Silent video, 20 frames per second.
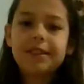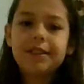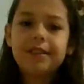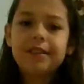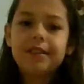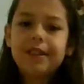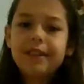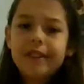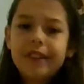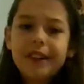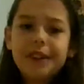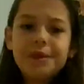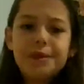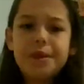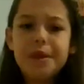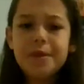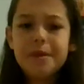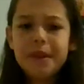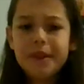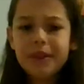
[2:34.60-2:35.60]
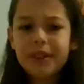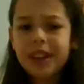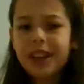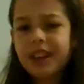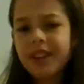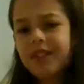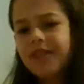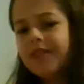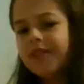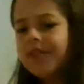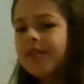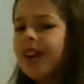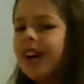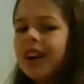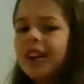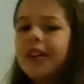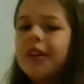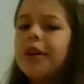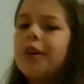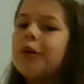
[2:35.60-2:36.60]
What if I do something really
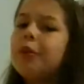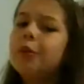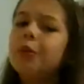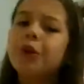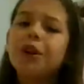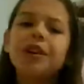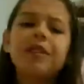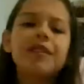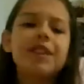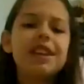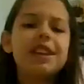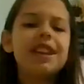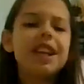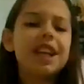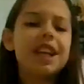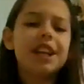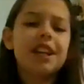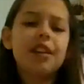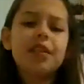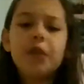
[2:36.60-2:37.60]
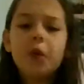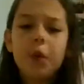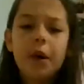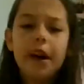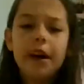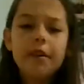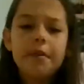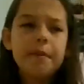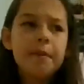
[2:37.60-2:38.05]
fun? And what if it's a giveaway?